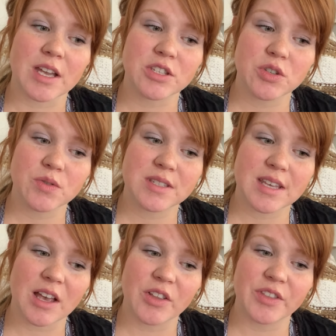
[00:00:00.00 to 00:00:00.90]
I do
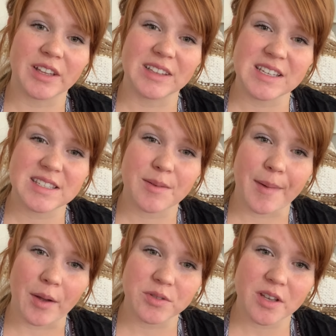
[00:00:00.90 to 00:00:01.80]
sell the least
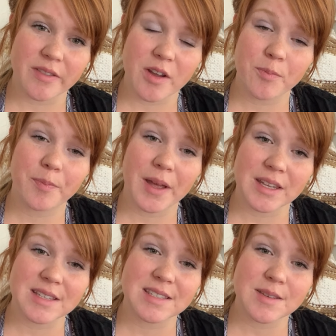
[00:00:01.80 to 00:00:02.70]
amount on there, but
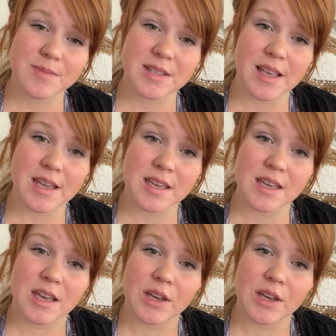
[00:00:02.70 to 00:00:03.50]
it seems like